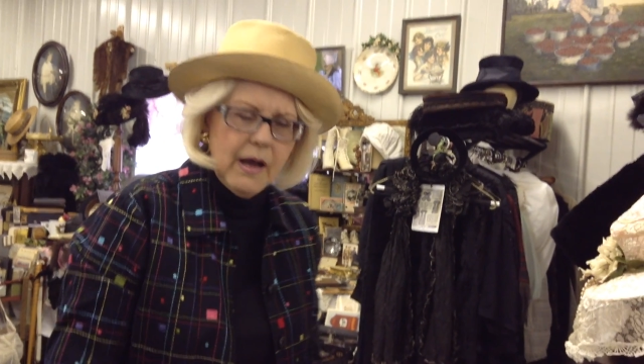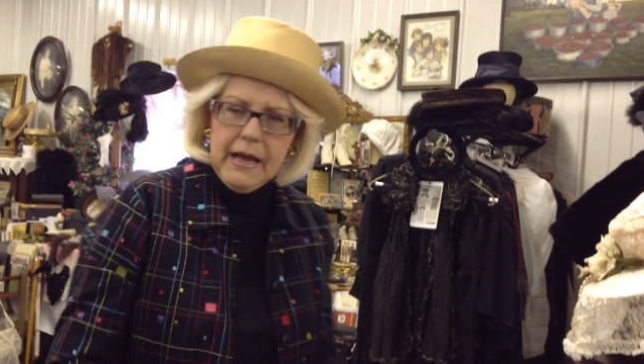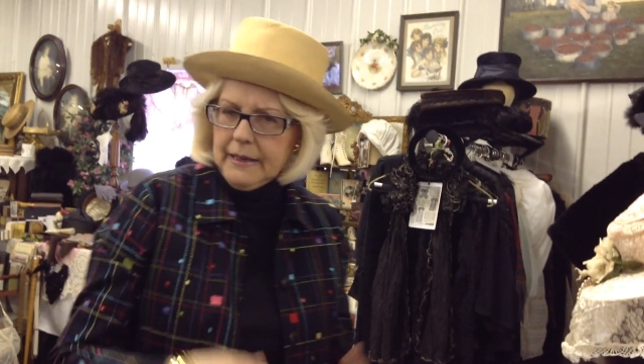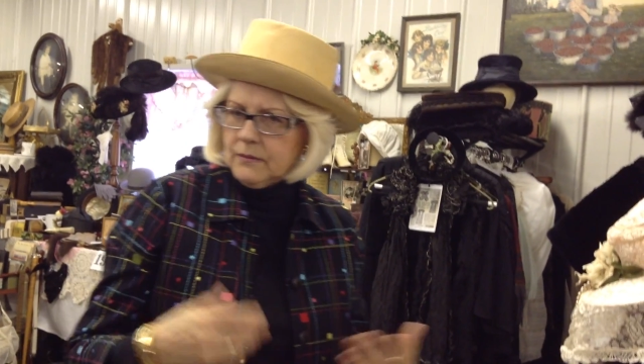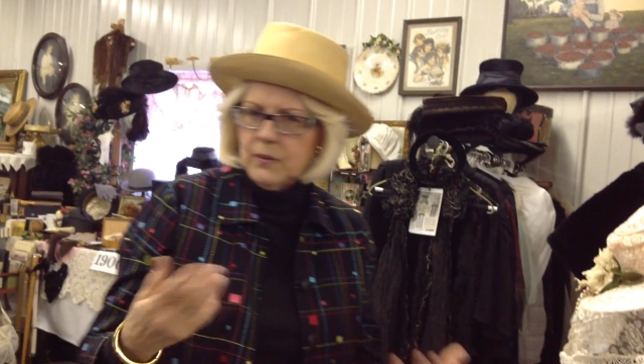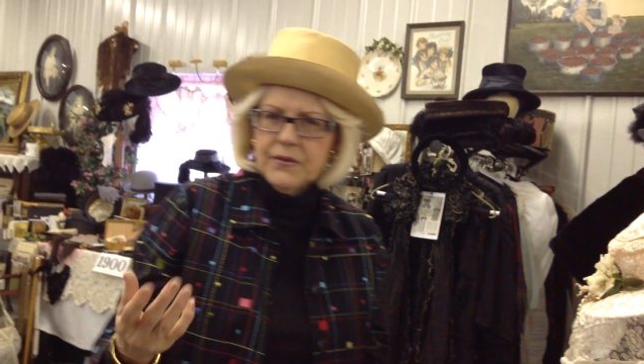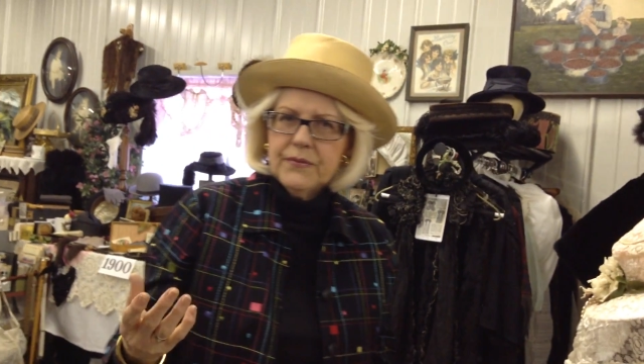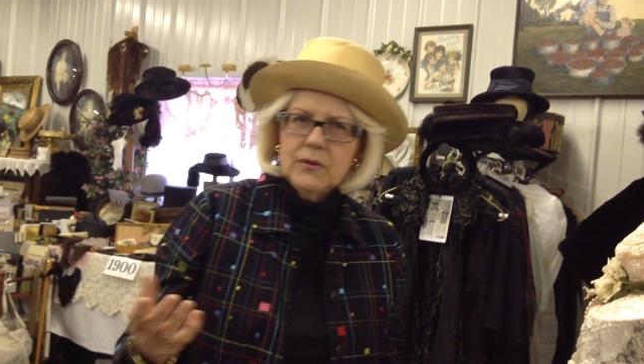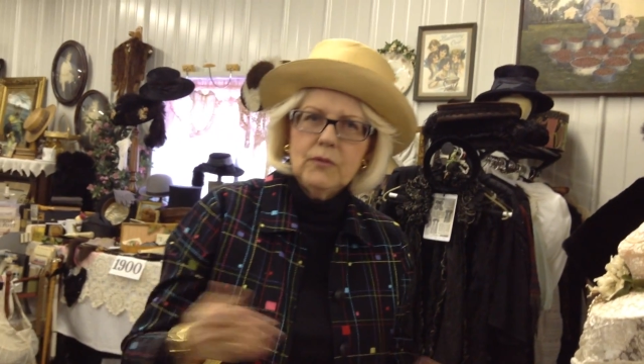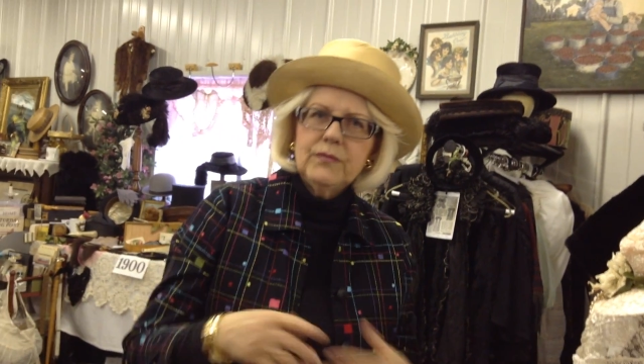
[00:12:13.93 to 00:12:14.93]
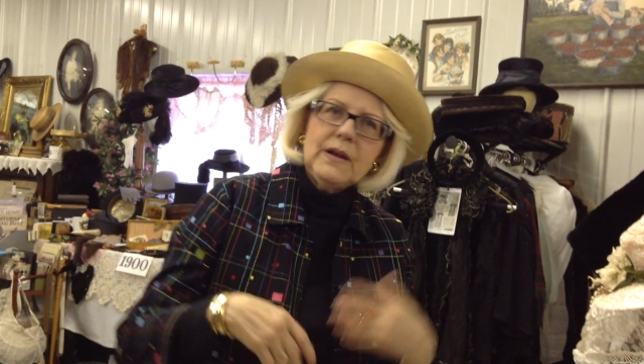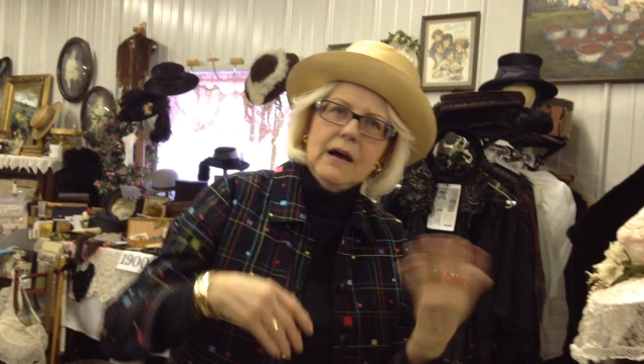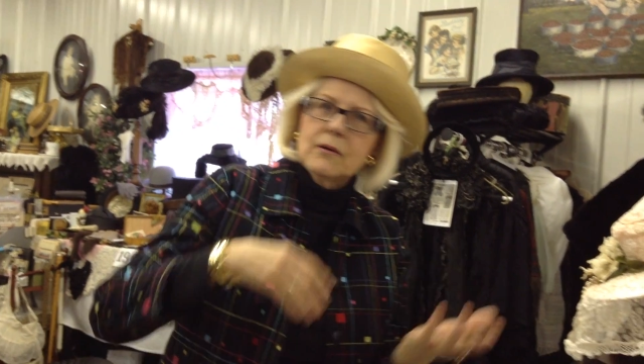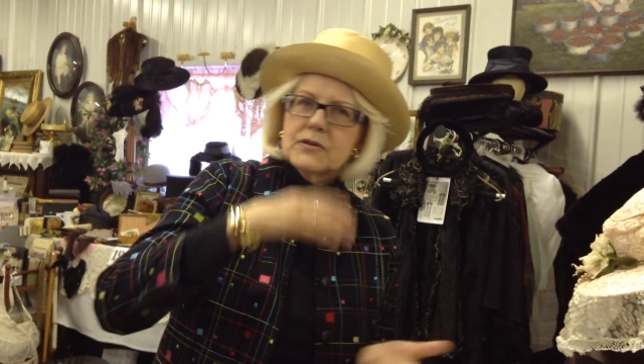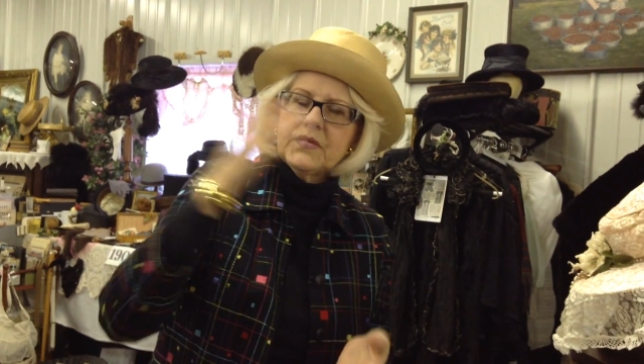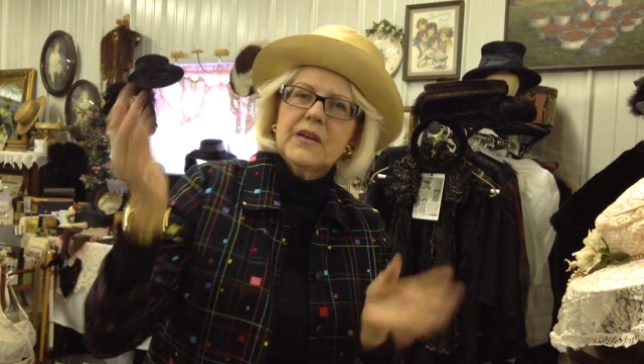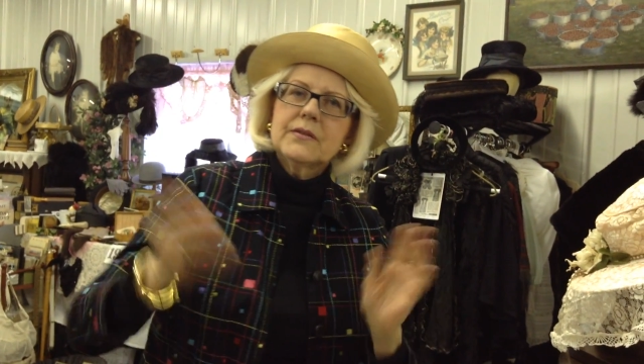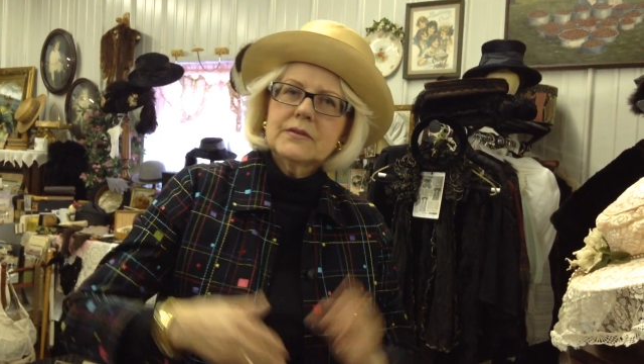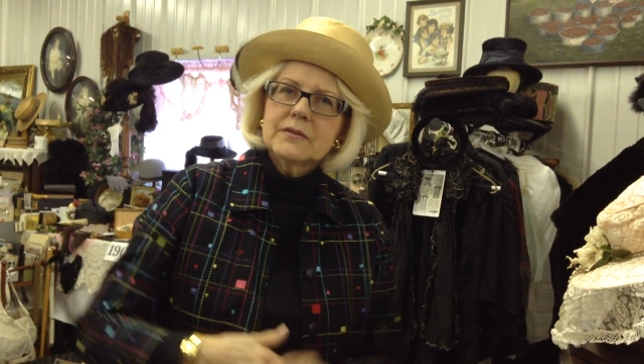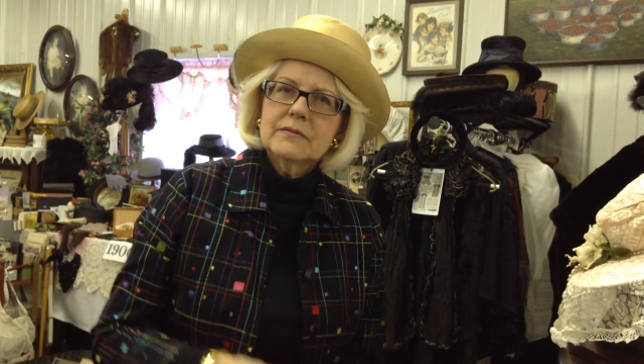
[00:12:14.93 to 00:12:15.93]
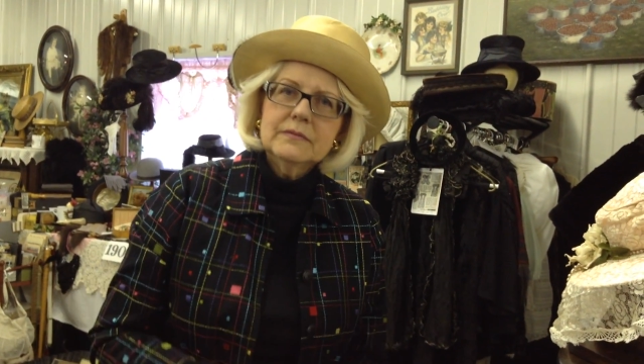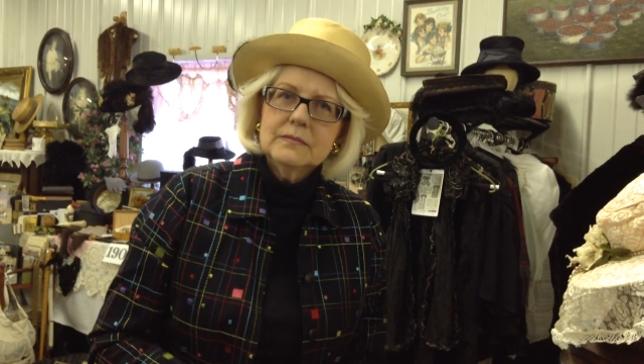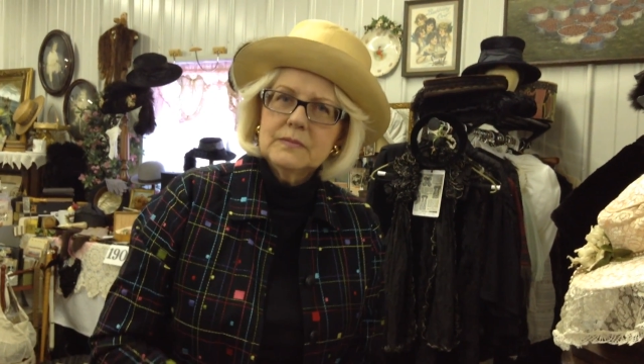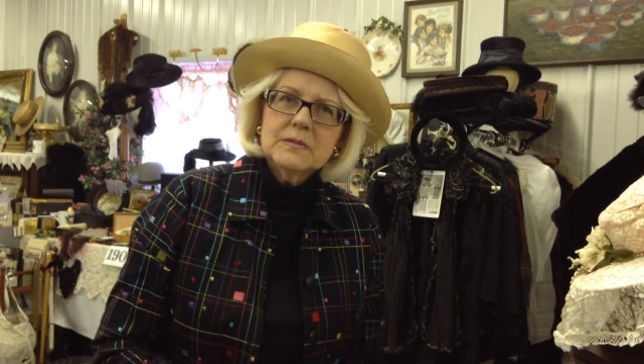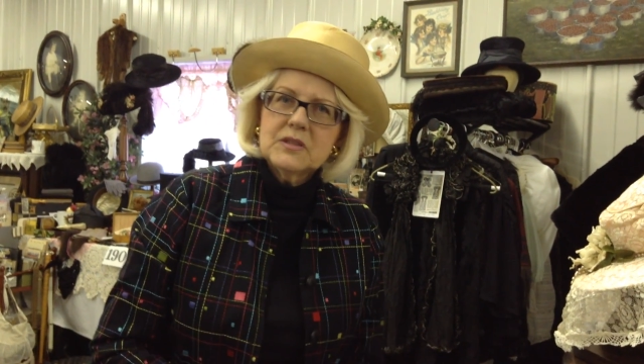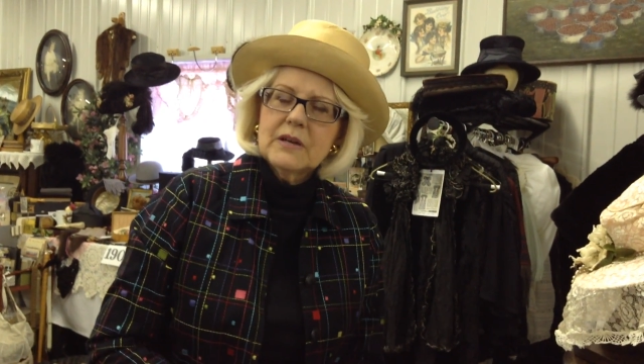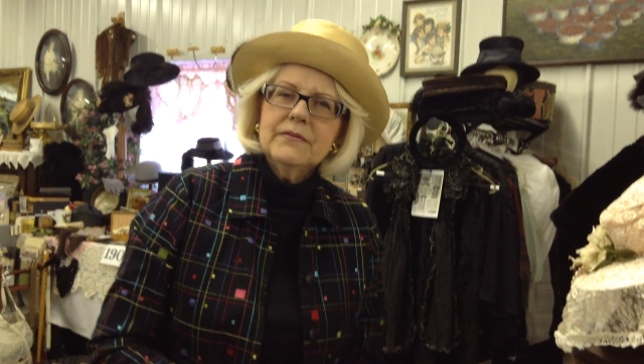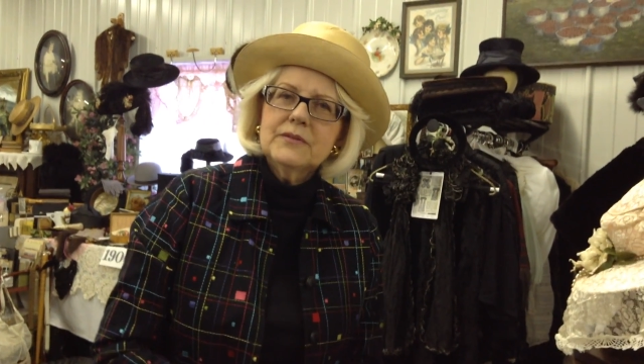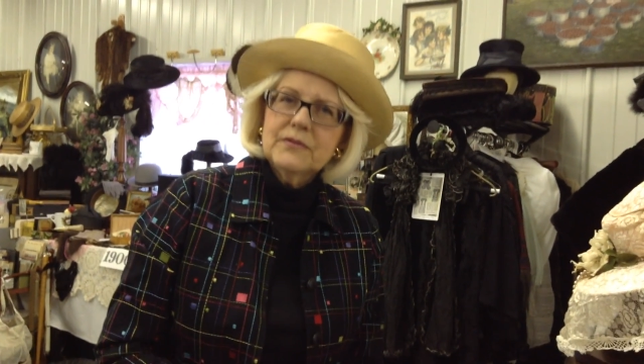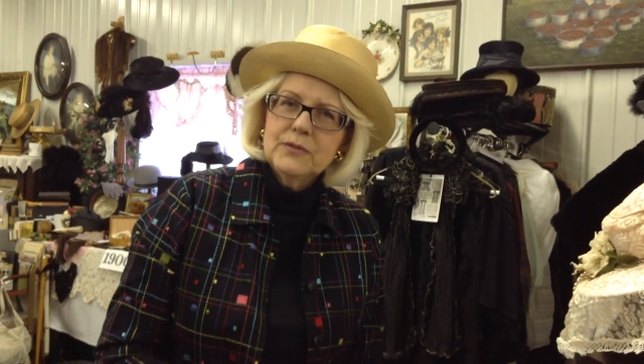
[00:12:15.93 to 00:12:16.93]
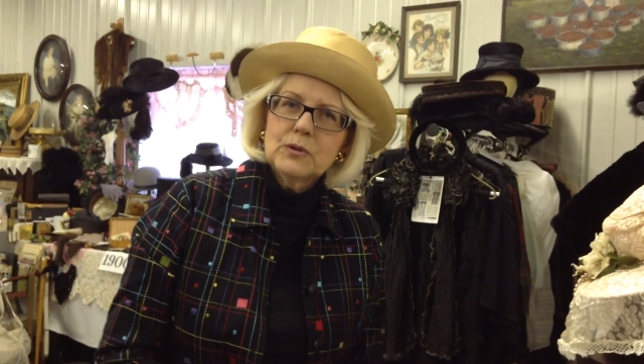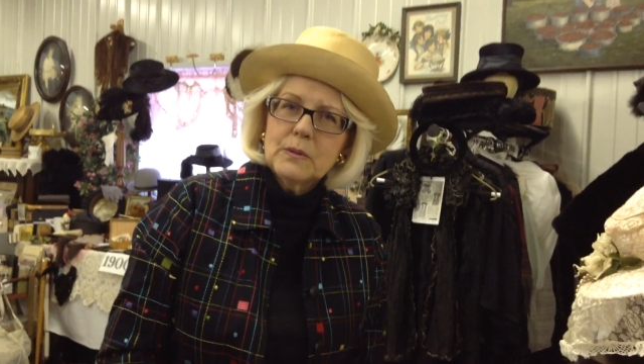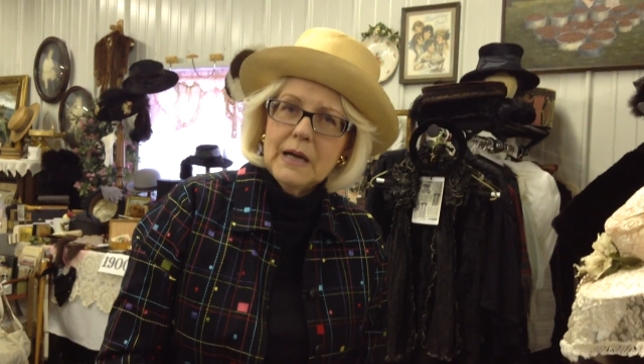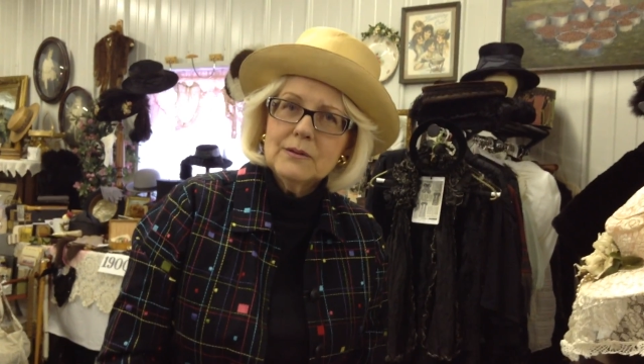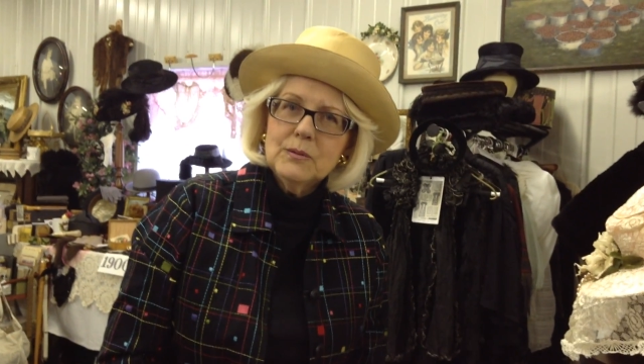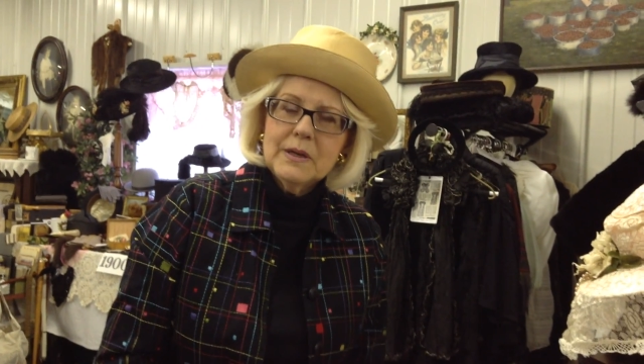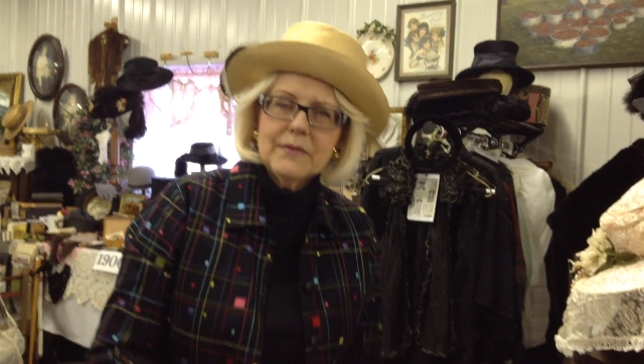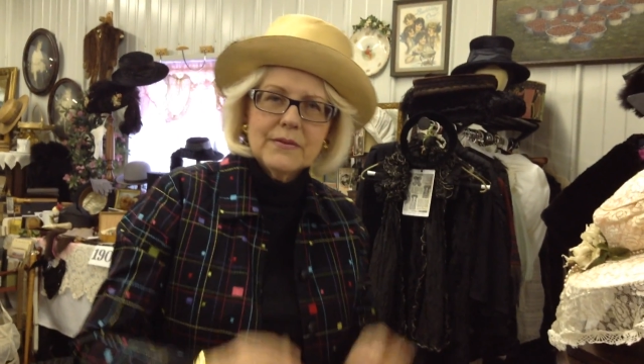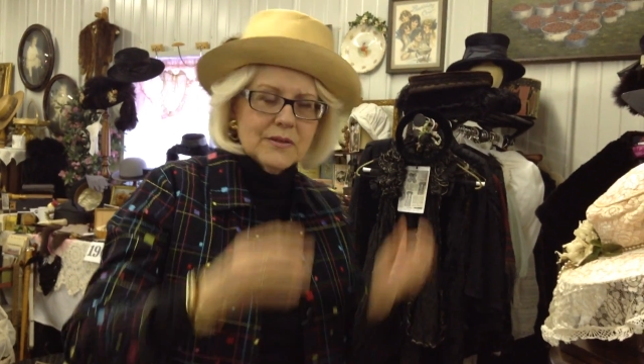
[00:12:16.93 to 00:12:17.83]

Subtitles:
And with no flowers, feathers, and stuff to fool around with,